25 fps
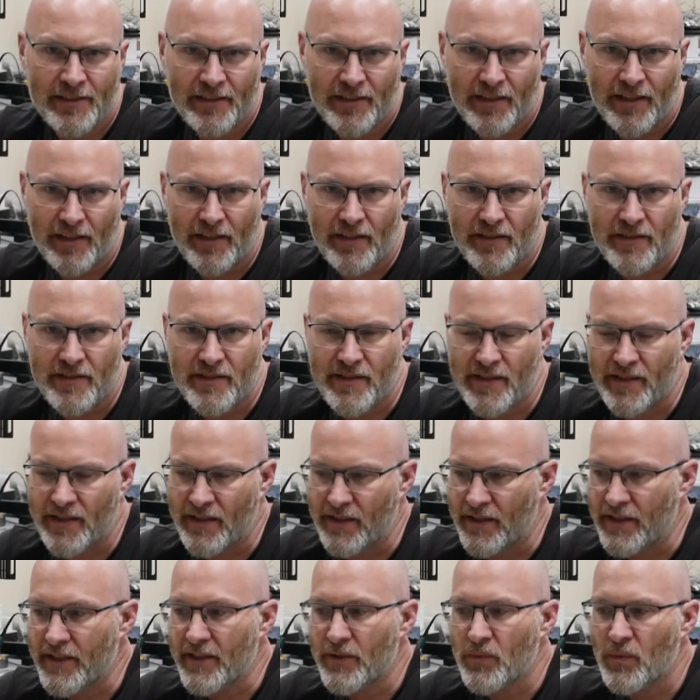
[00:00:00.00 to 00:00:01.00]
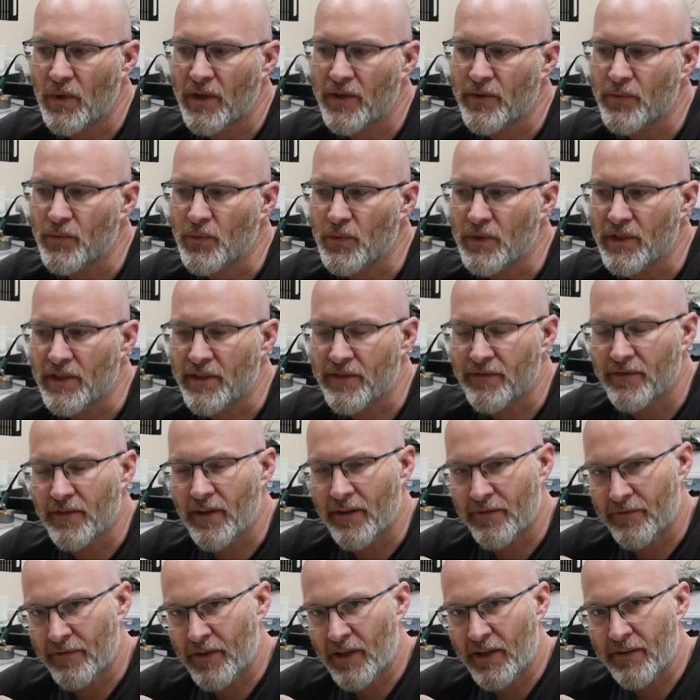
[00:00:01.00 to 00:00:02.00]
And I need one with a
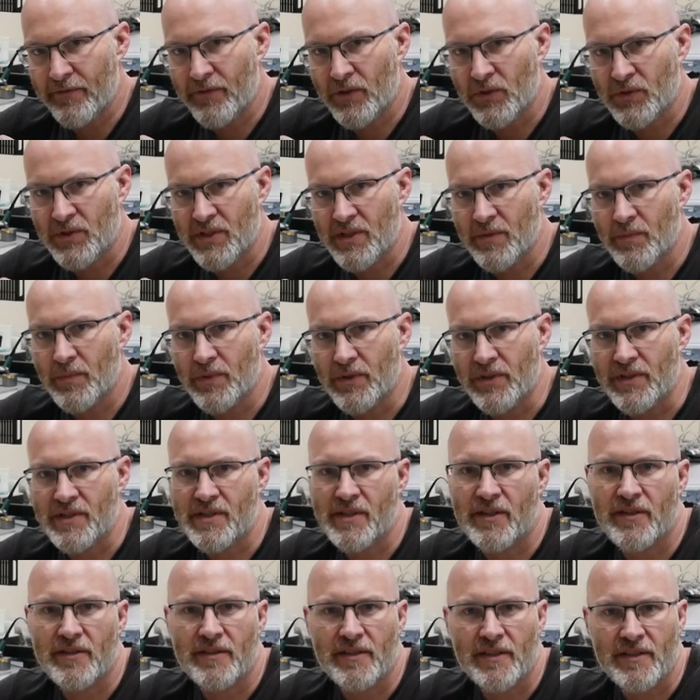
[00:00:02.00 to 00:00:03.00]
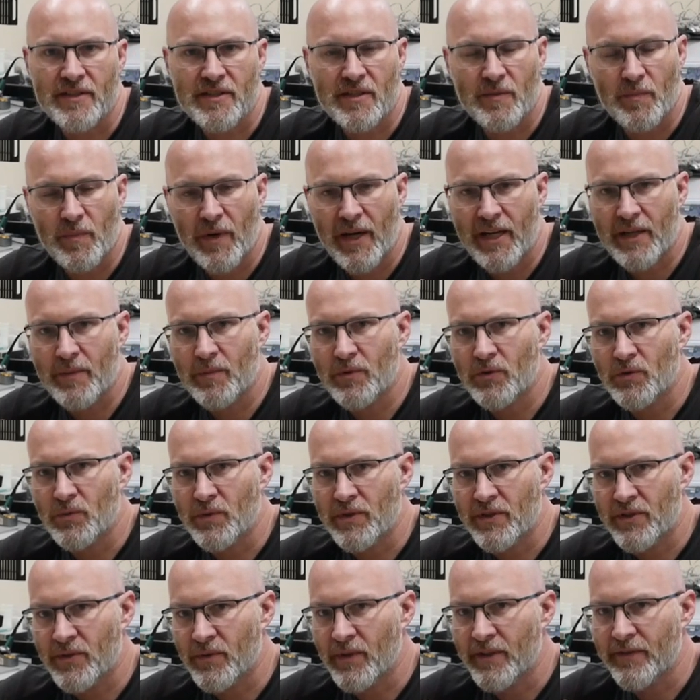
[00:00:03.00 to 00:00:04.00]
5 volt input so that it's compatible with
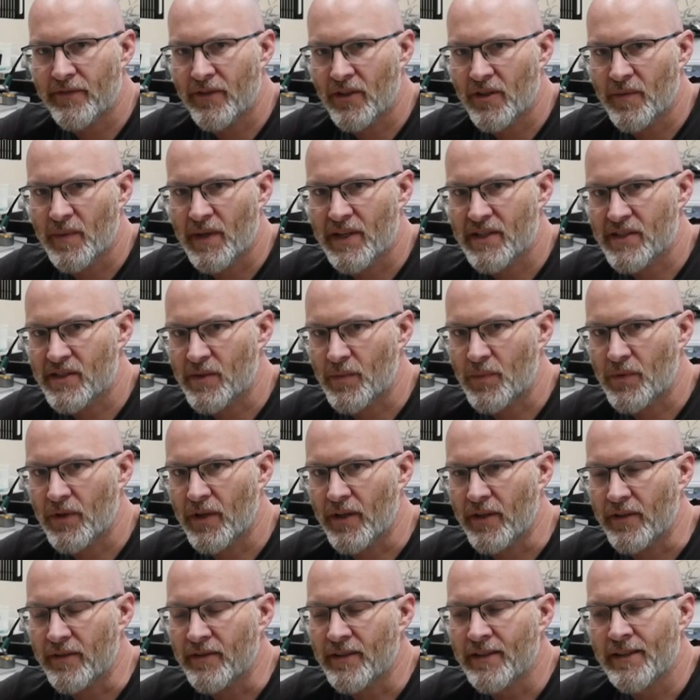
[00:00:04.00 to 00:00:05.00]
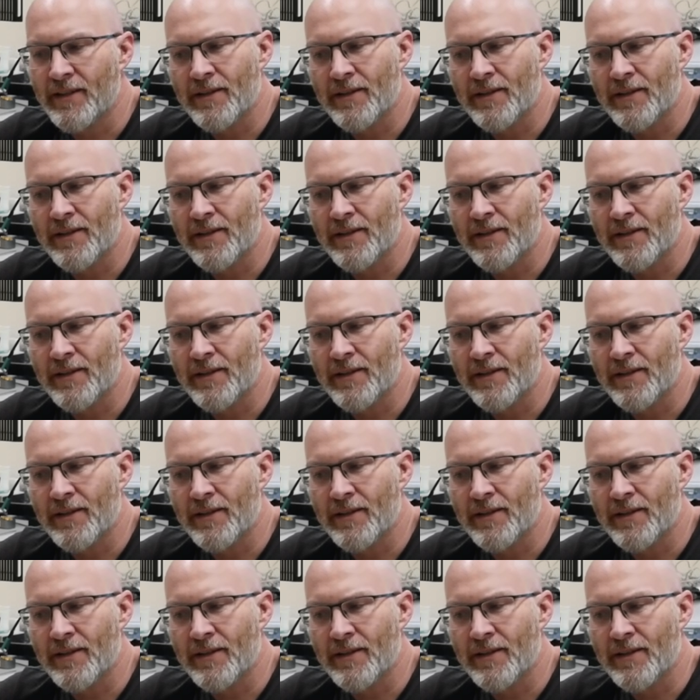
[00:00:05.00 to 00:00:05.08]
the Reflow Master Pro.